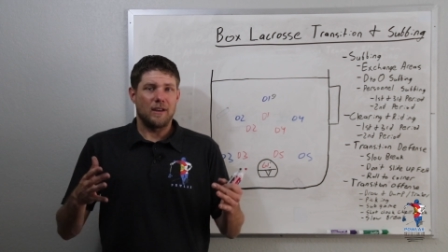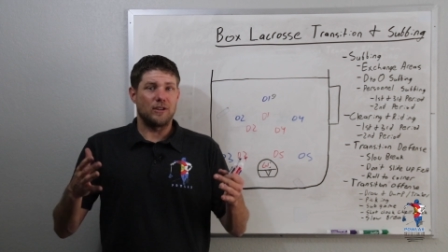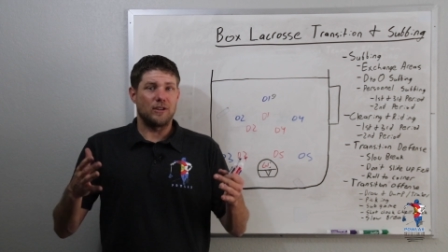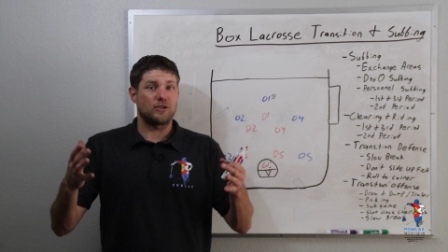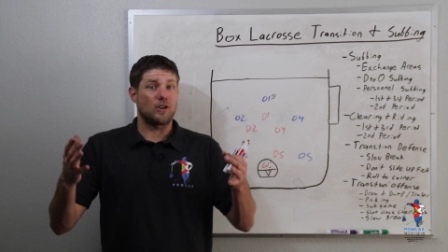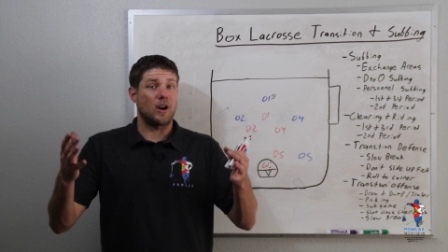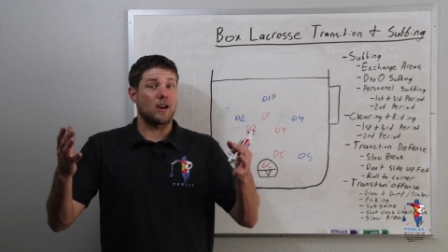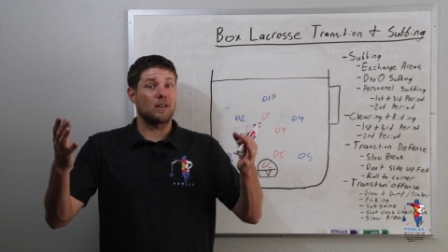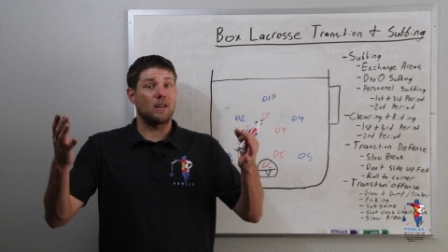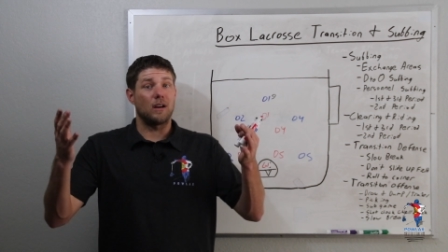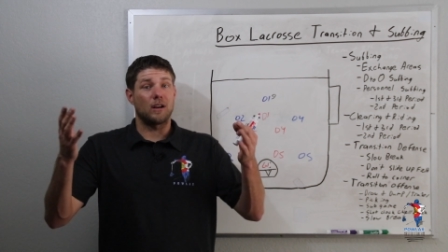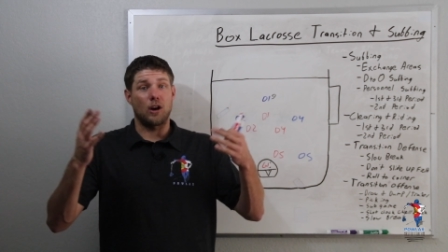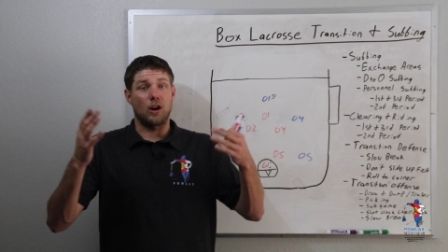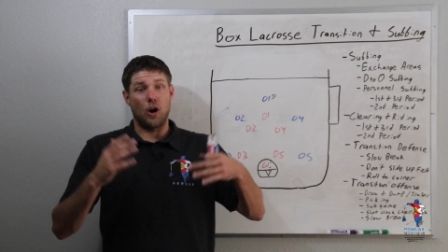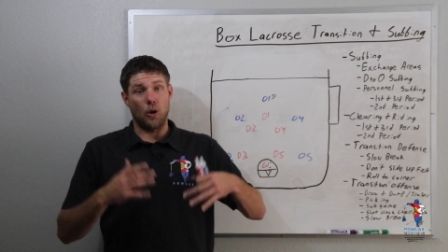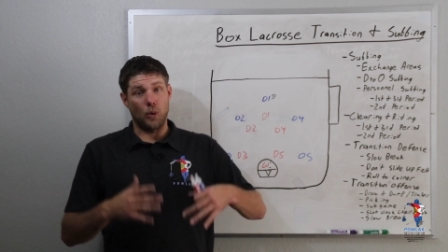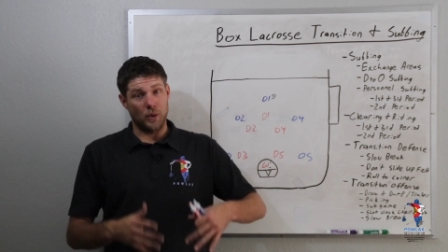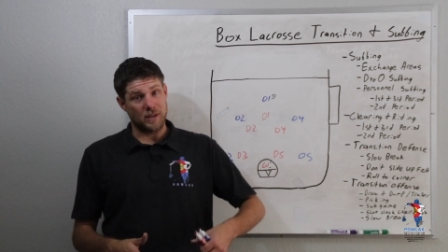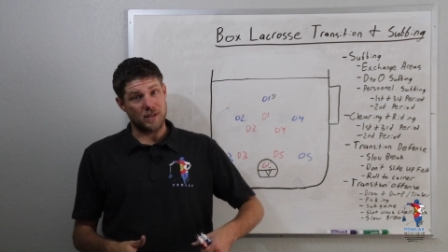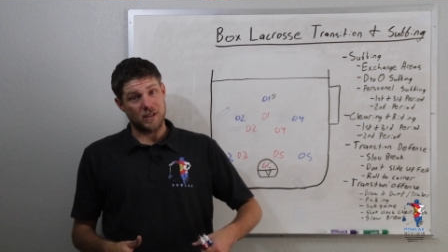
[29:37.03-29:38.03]
the shot clock
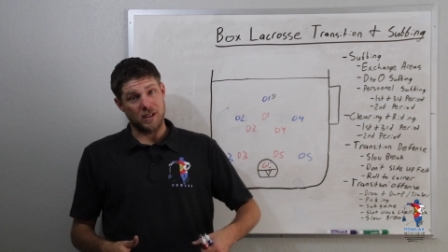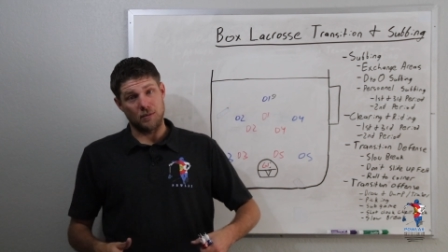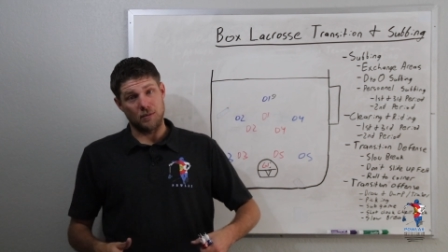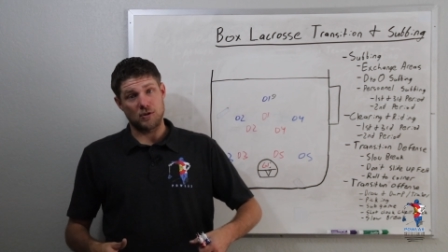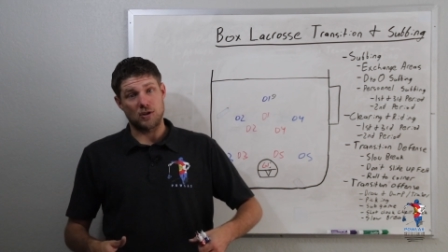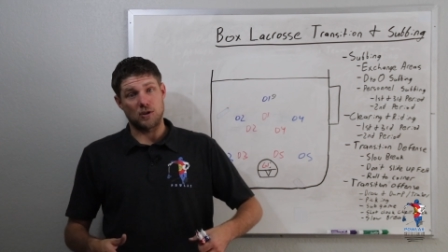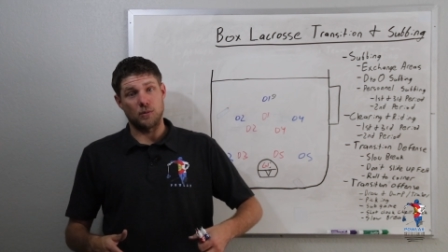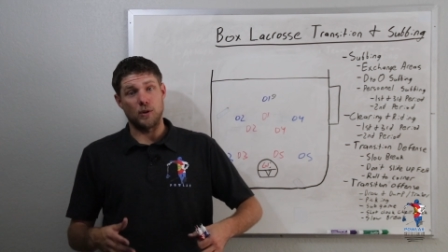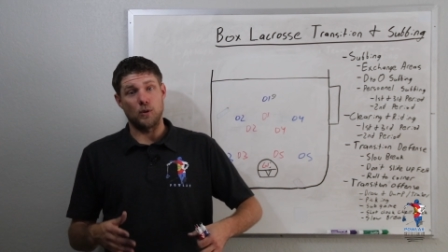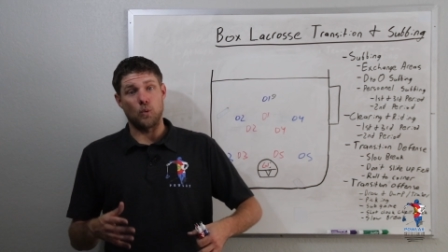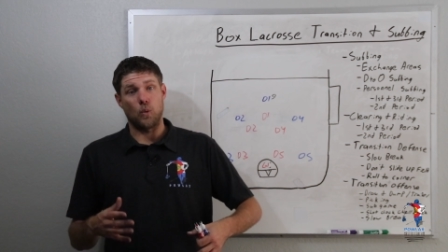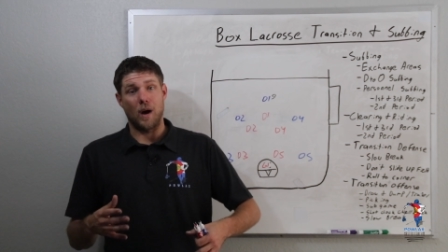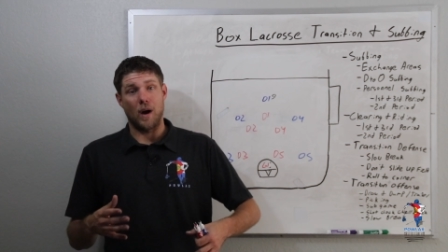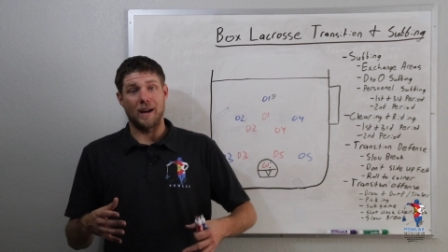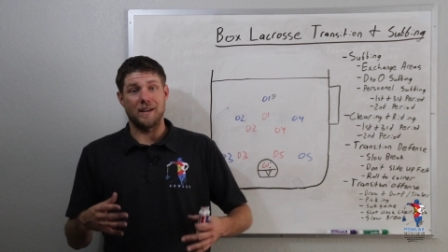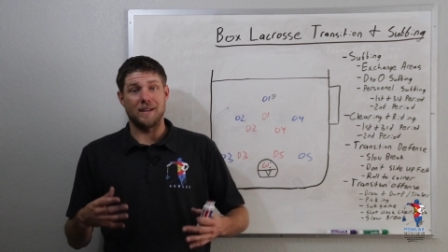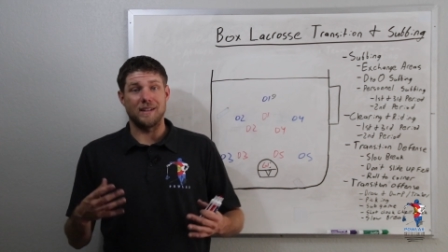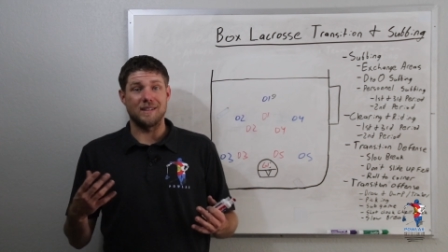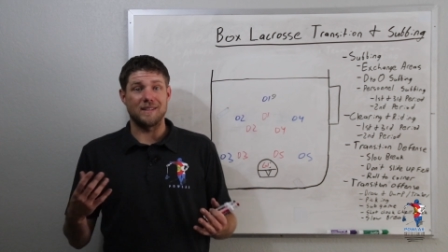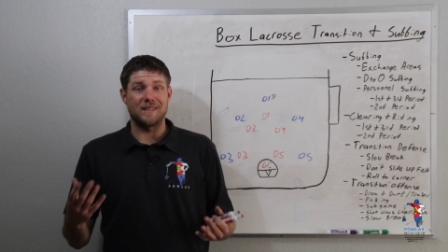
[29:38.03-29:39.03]
always seems to be
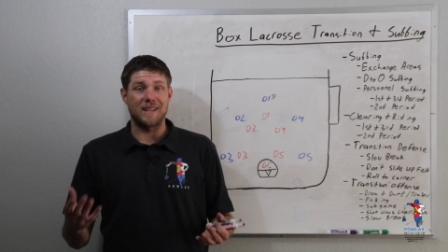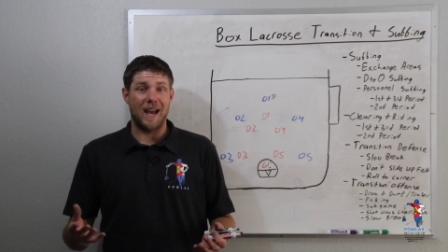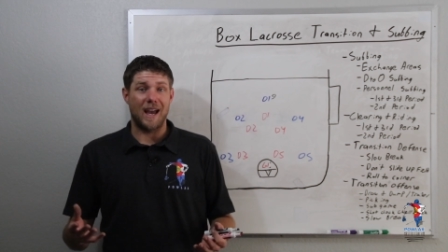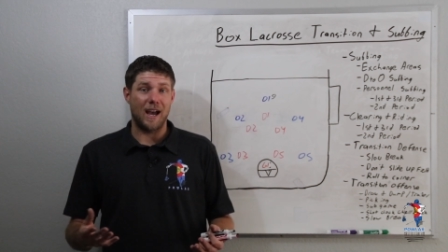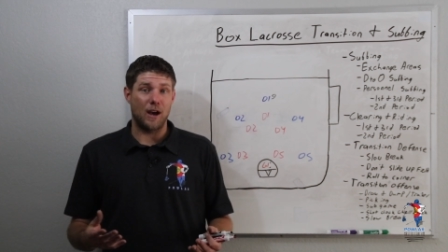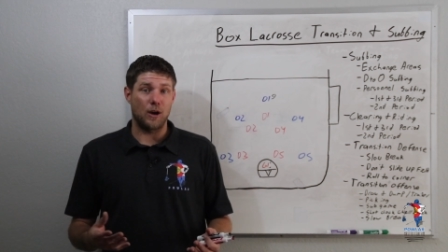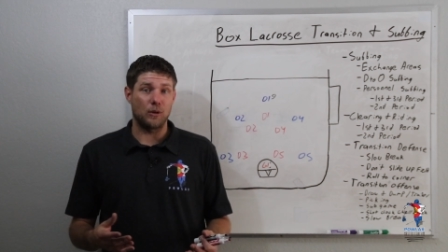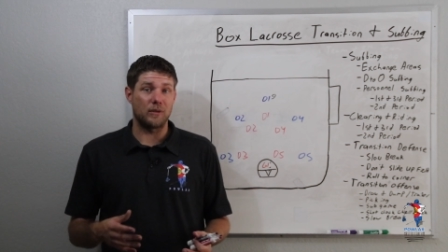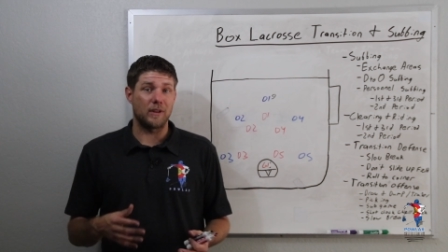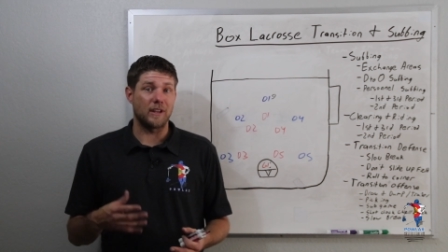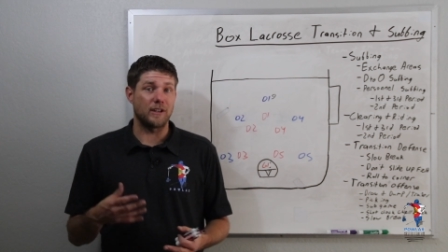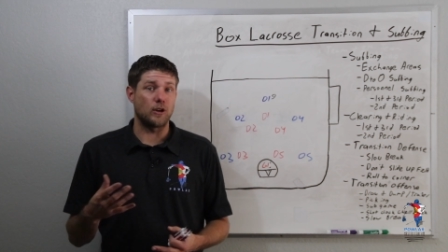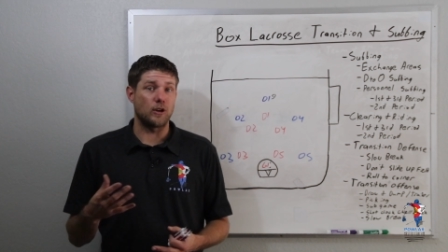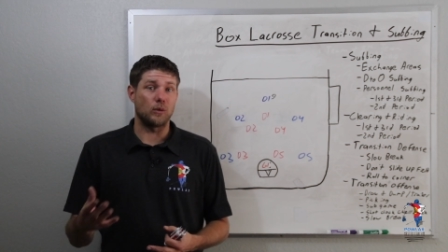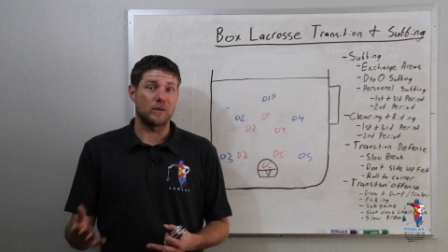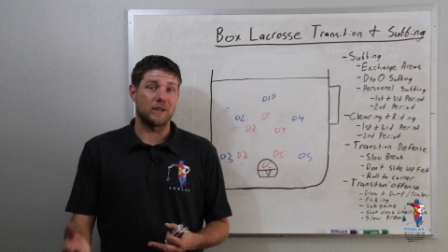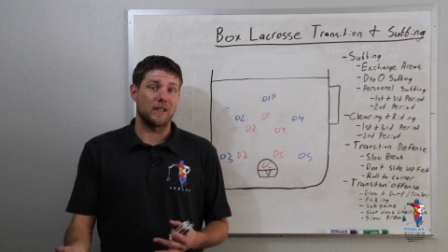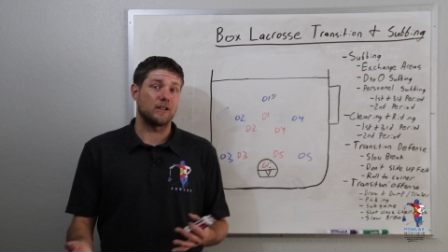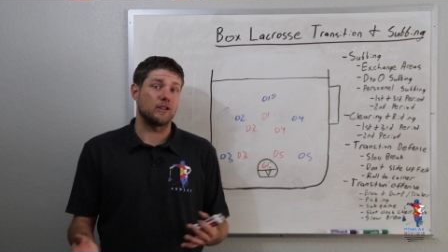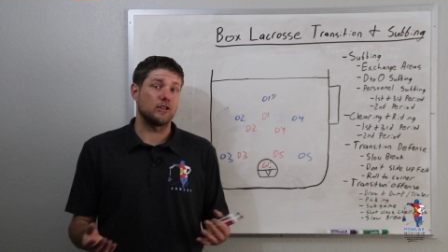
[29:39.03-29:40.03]
winding down, they
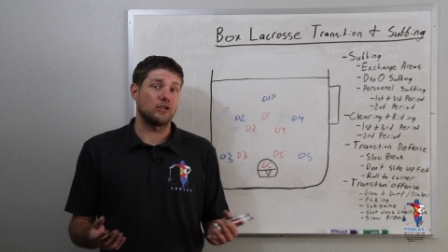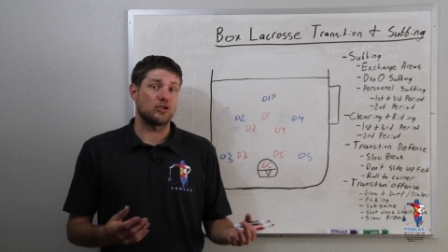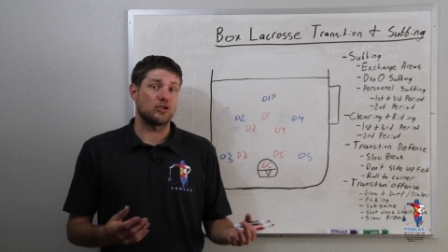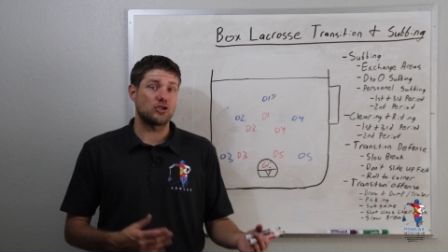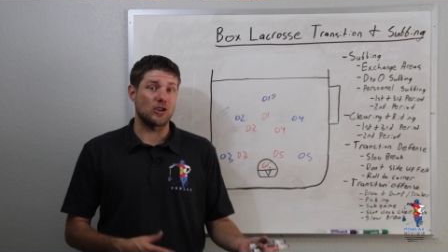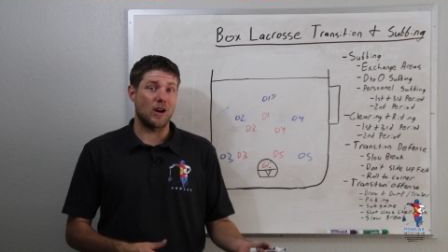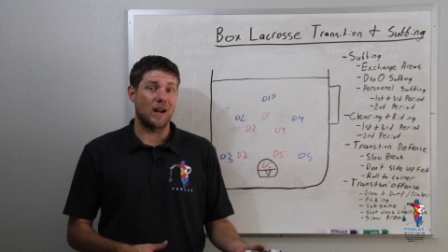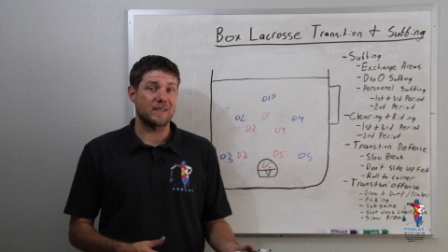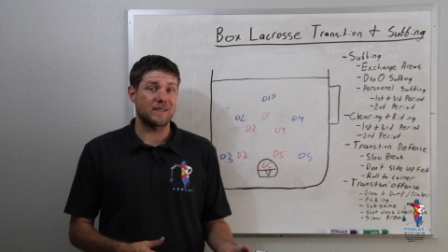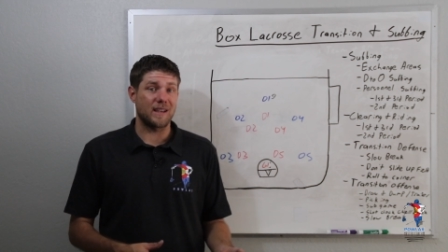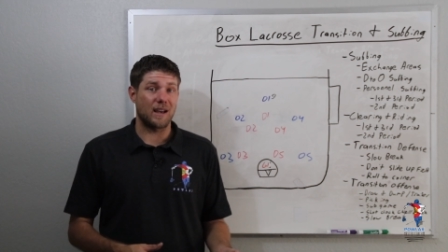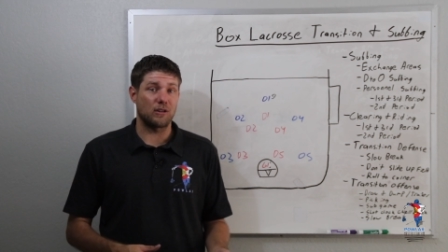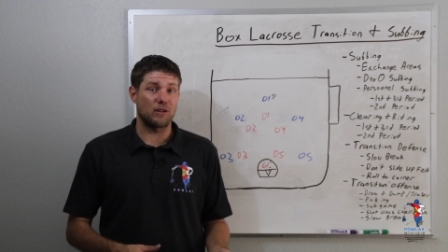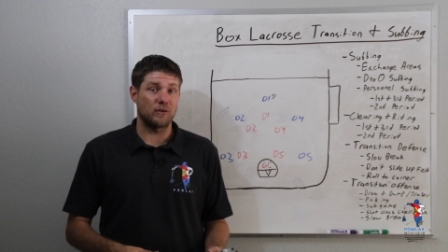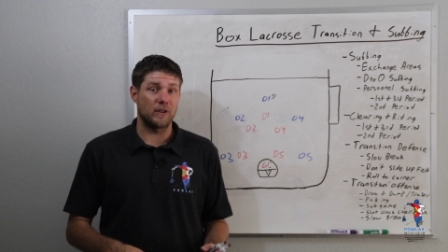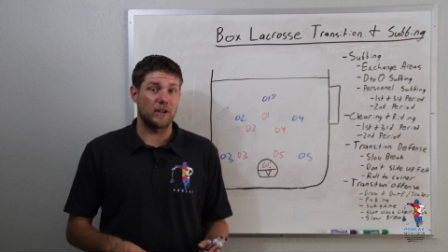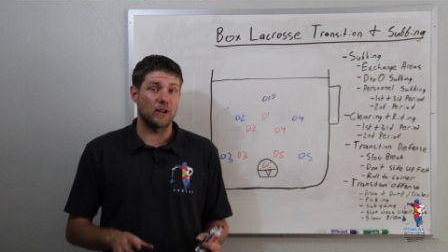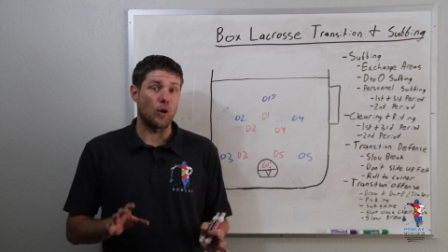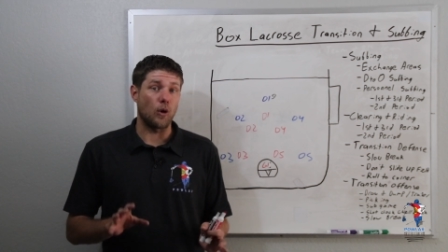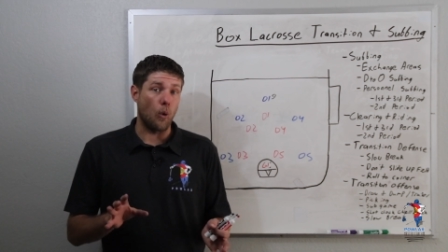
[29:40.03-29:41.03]
don't get good shots out
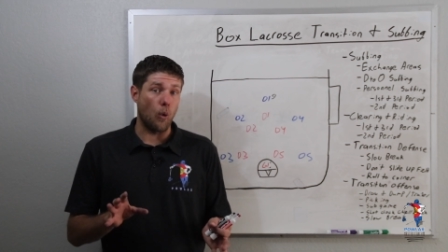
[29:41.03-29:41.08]
of it,